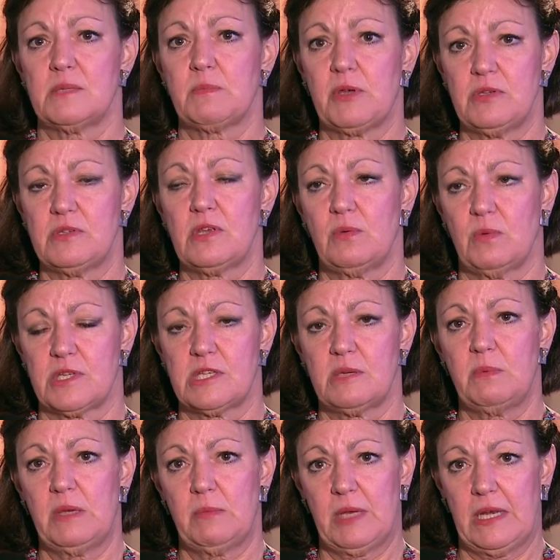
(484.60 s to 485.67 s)
suppose Who Wants to
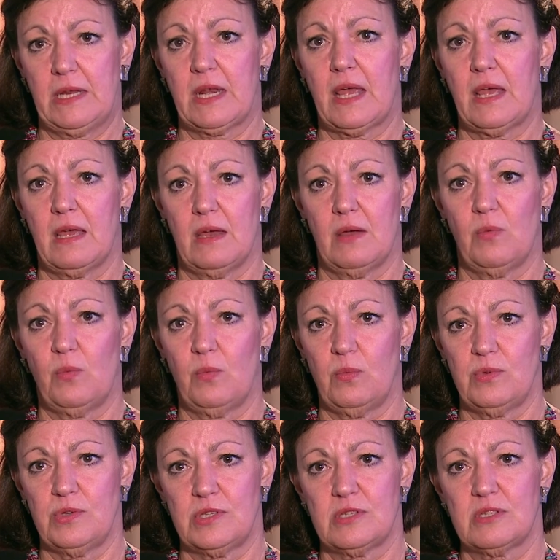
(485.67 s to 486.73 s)
Be a Millionaire
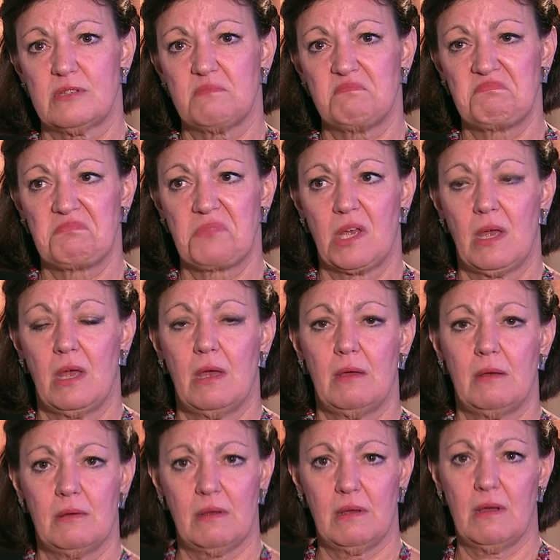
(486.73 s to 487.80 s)
was
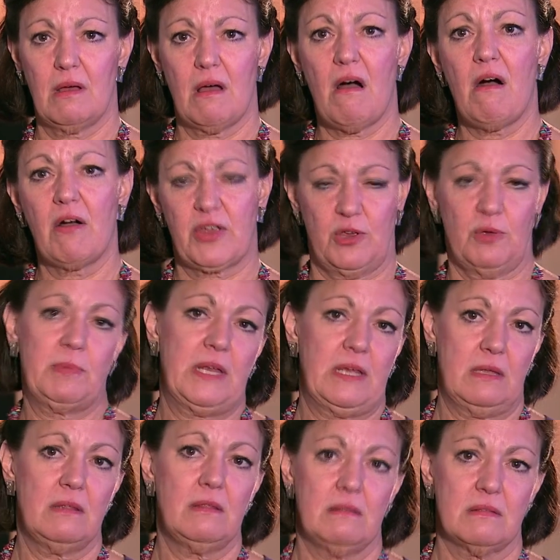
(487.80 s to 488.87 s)

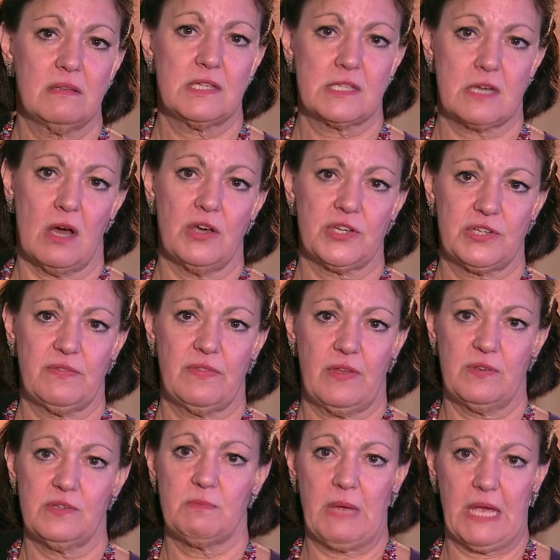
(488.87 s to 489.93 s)
arguably the start of
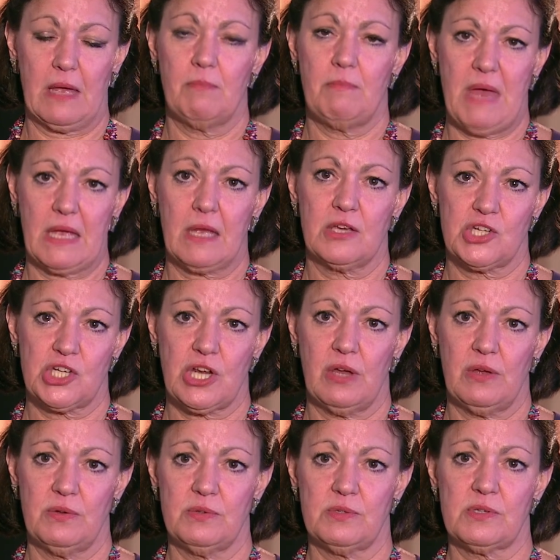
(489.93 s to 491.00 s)
those mega
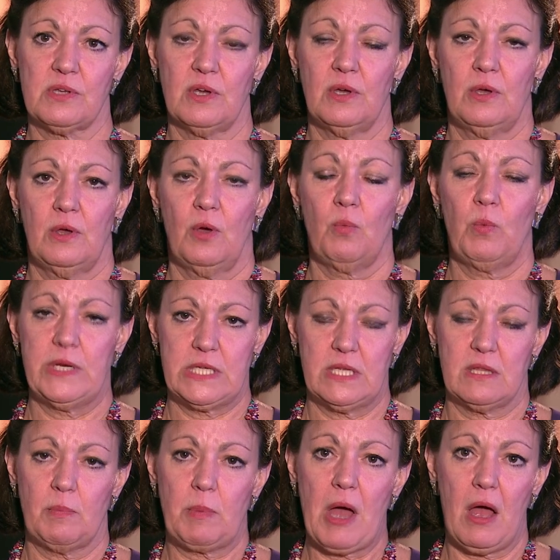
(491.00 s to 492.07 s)
shows. We did
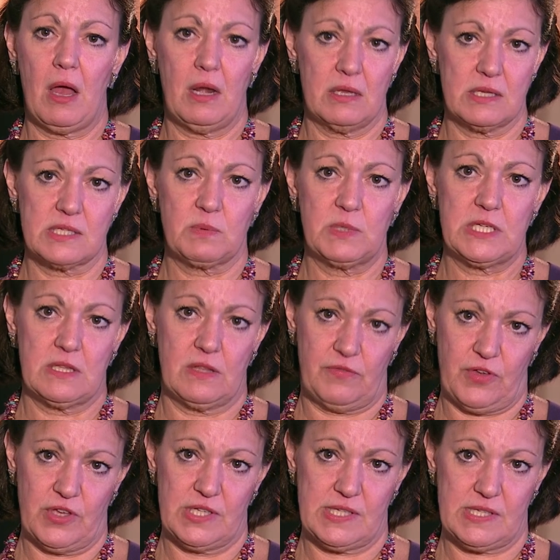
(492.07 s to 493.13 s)
the pilots, we did the
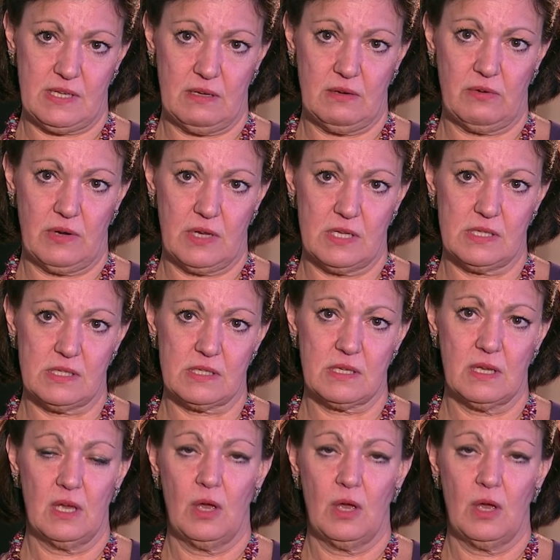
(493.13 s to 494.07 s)
first series.